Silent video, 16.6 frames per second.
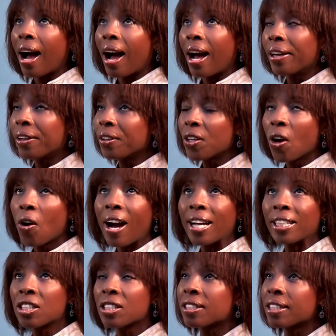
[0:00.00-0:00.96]
I don't know. I
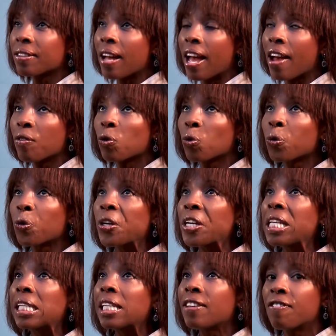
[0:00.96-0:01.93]
just have
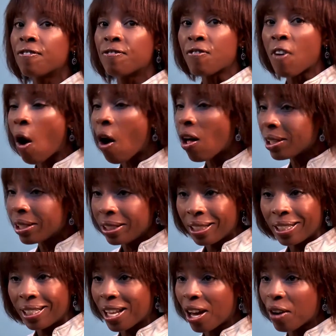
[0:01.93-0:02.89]
really fallen
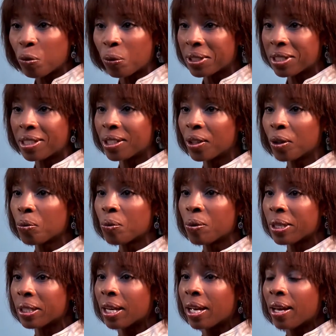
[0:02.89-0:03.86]
in love with
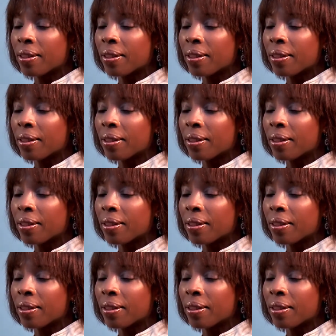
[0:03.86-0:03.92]
Deerwood.